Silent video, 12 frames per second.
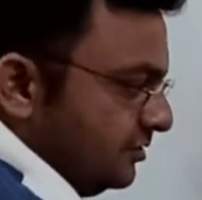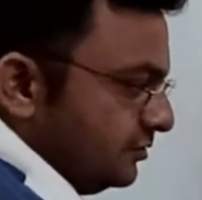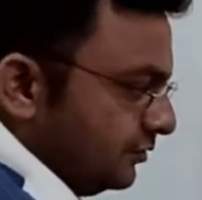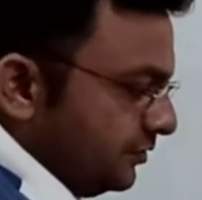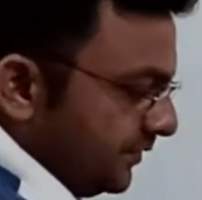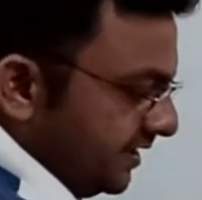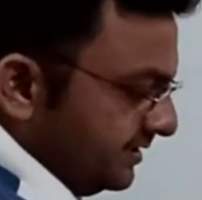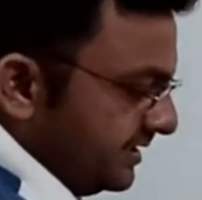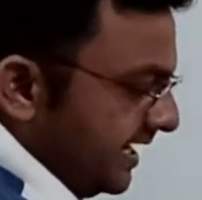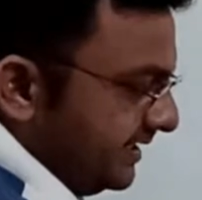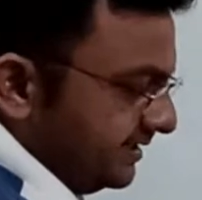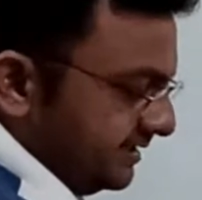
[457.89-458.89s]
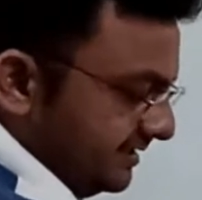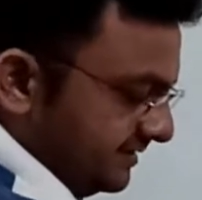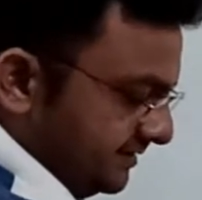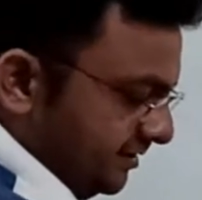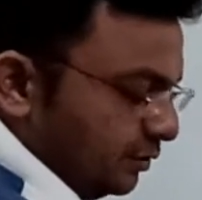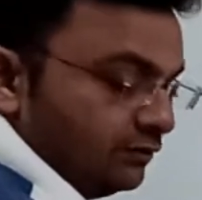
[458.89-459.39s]
So you can directly
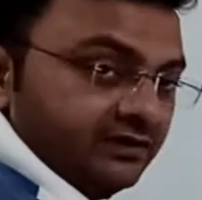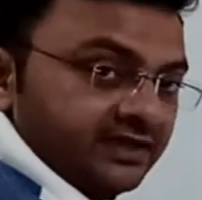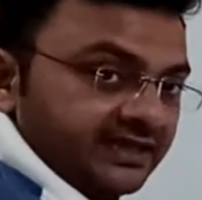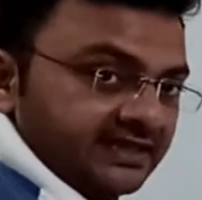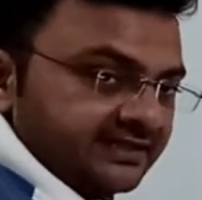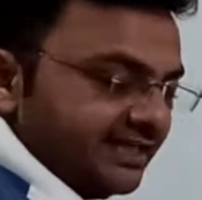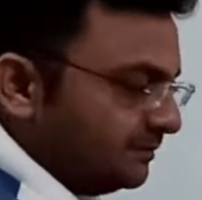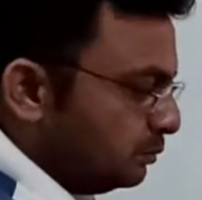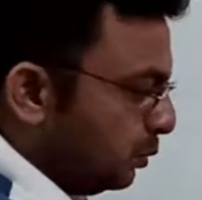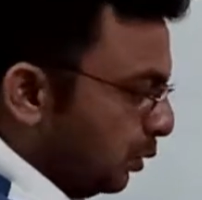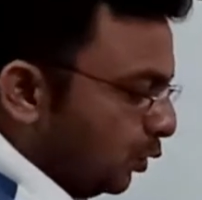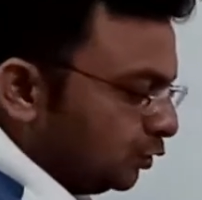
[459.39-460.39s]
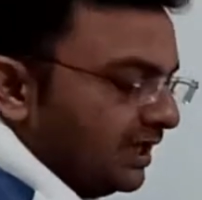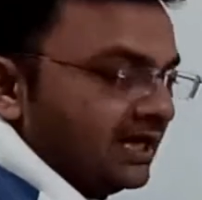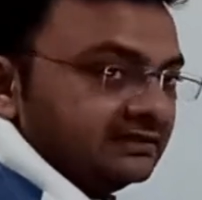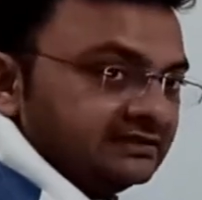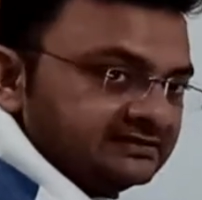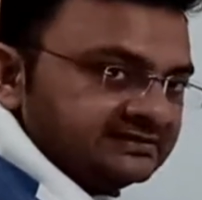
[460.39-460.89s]
see over here that both
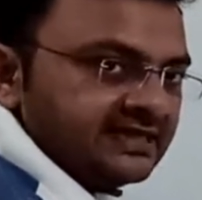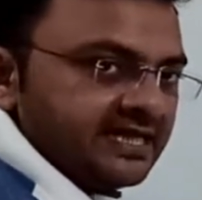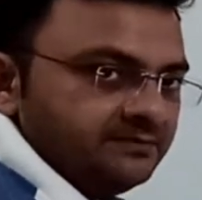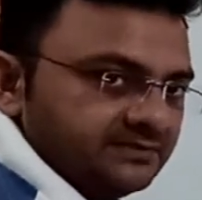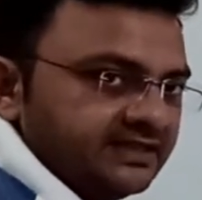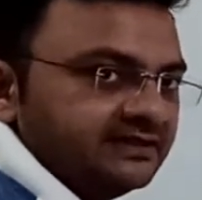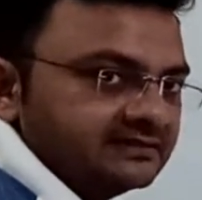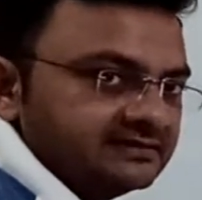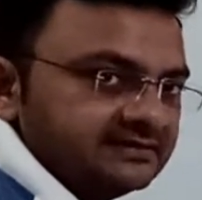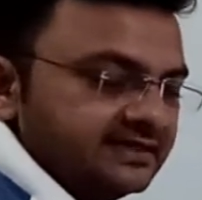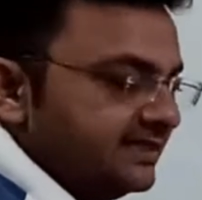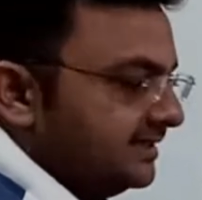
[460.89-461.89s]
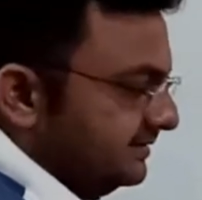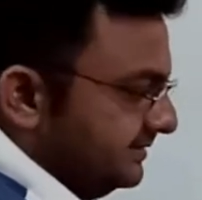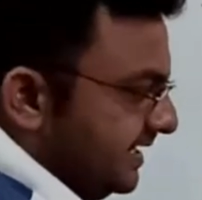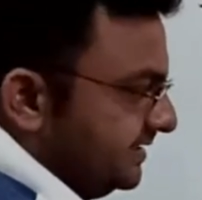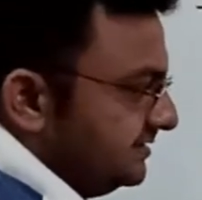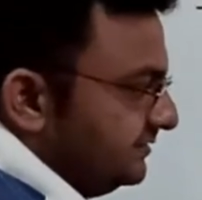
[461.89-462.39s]
are the same things.
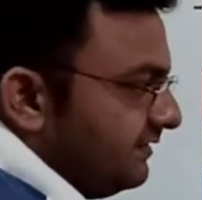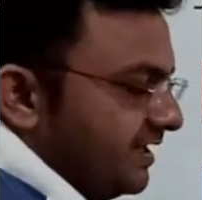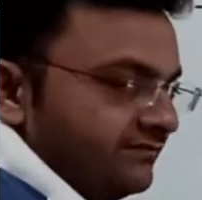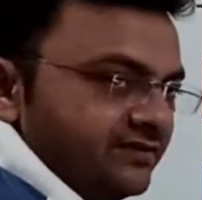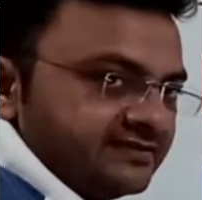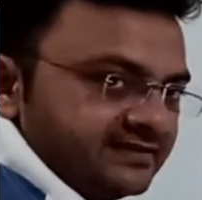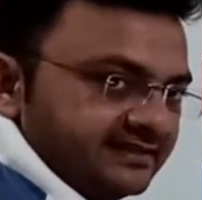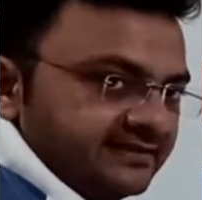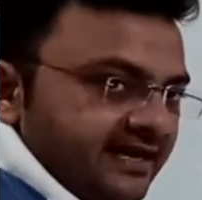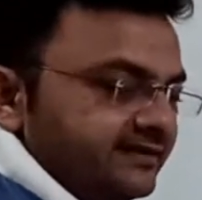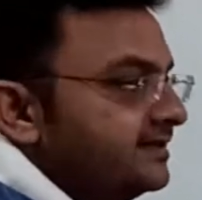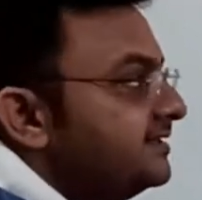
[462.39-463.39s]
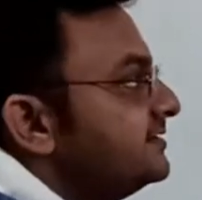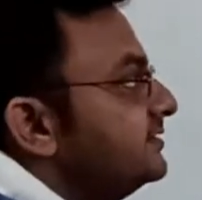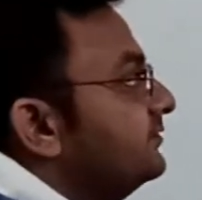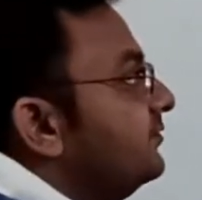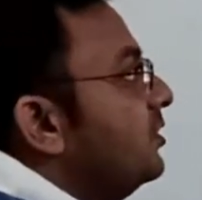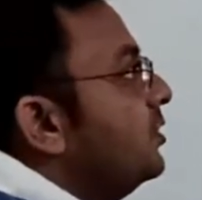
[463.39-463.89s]
That's why we say that
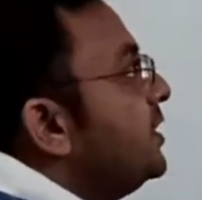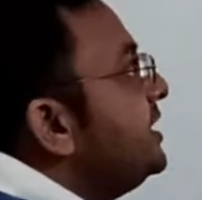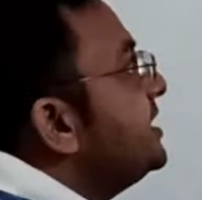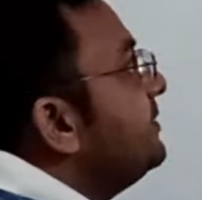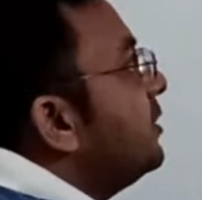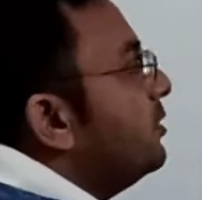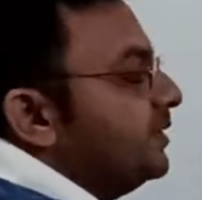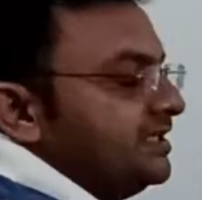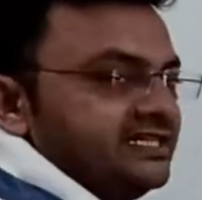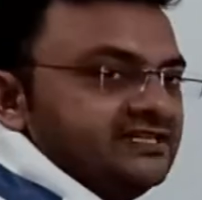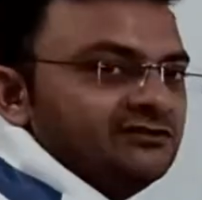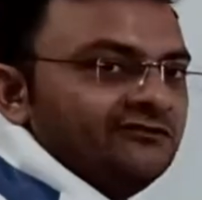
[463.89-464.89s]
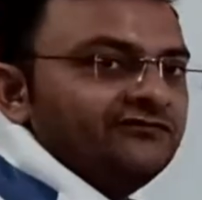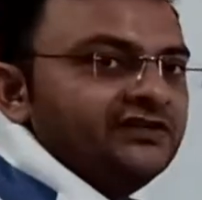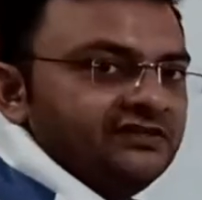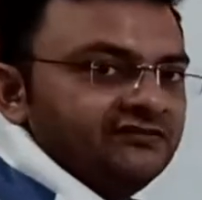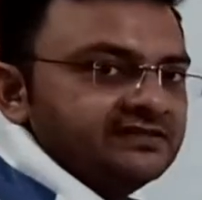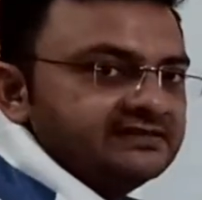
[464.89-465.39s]
it's following the properties of
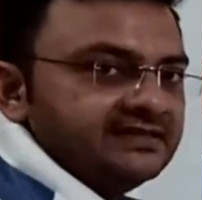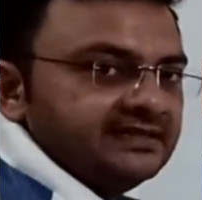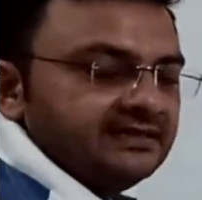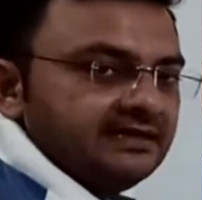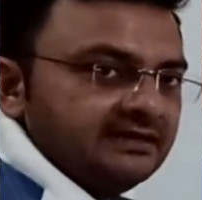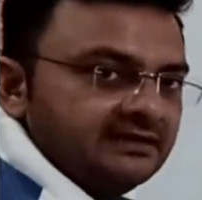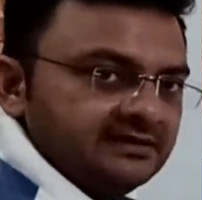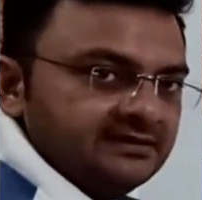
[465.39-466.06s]
even signal.